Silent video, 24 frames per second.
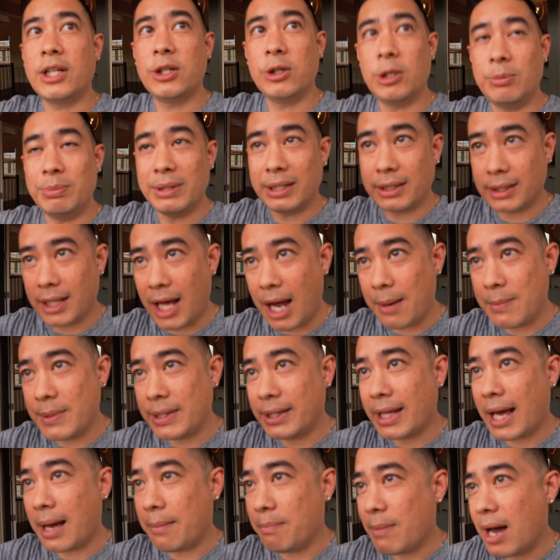he would be
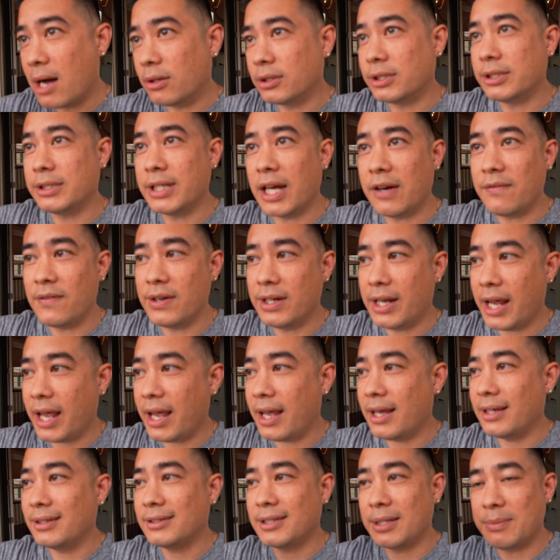climbing that mountain every
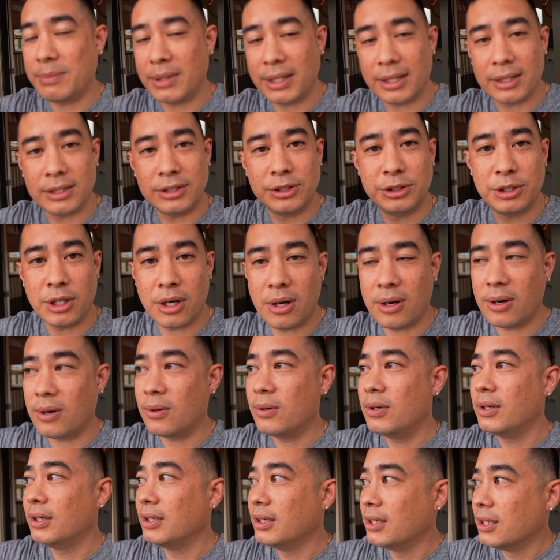day. Same thing as
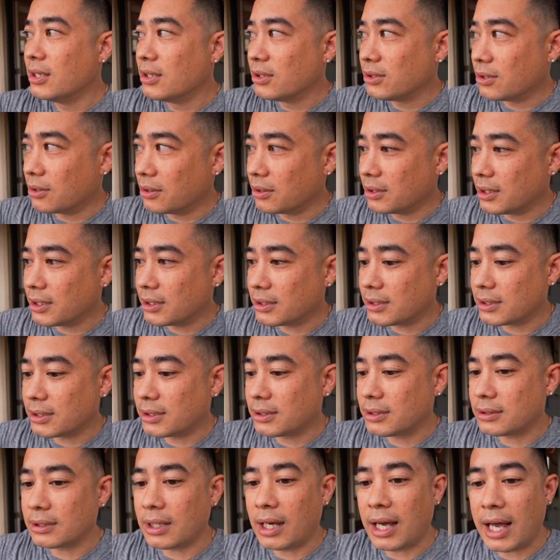Joe. So this
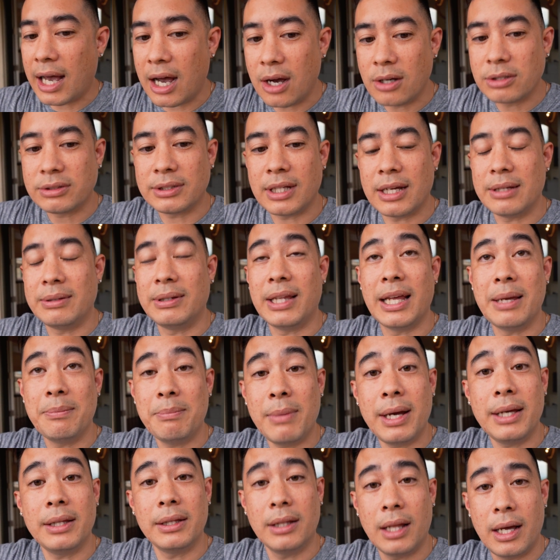is a house that they
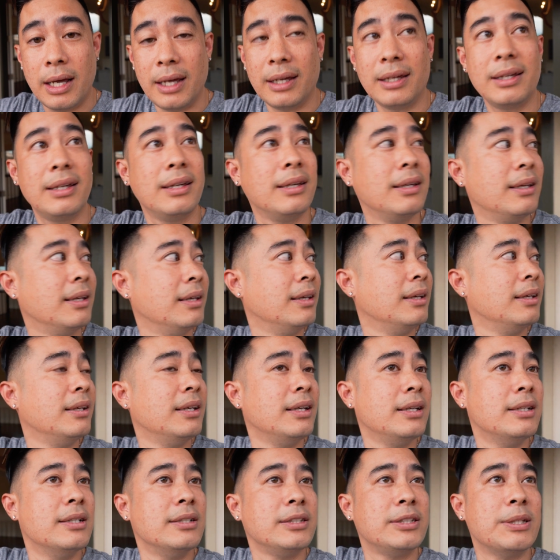might like
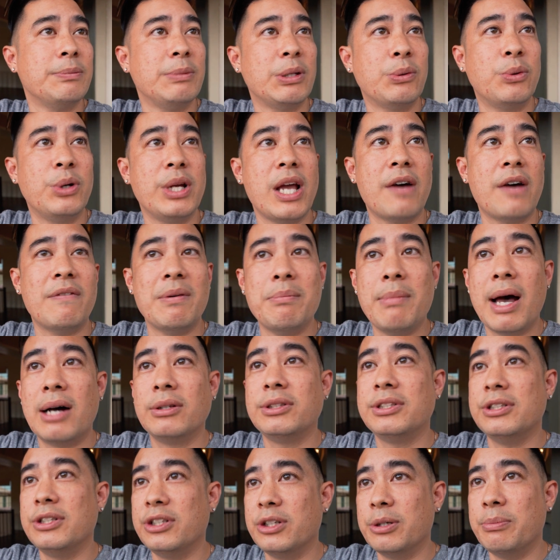something where you have a
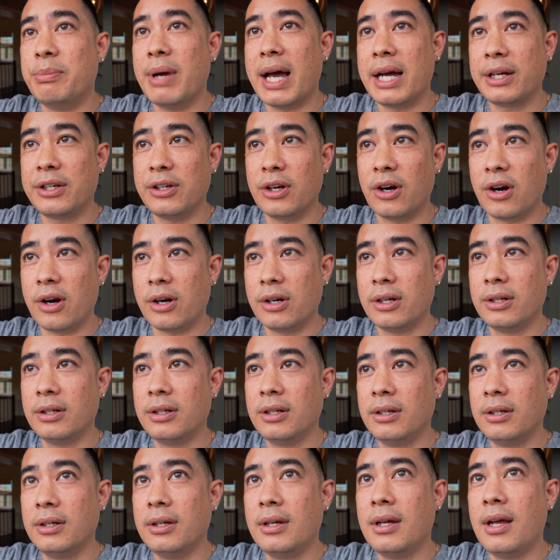mountain in your backyard.
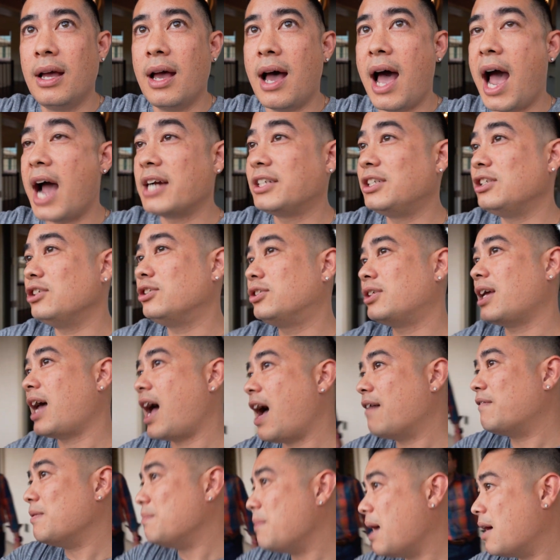I actually used to
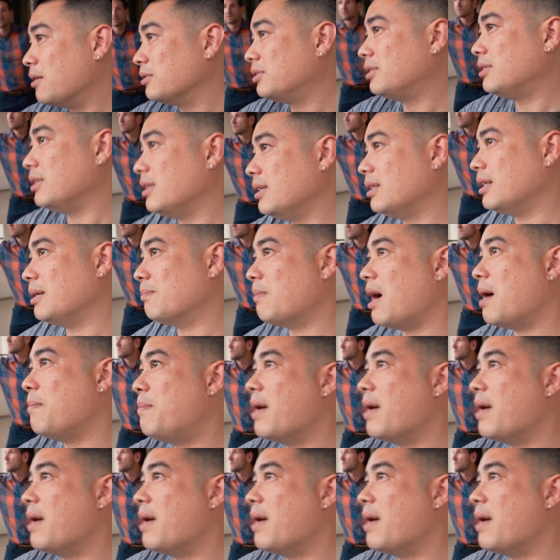have a mountain in my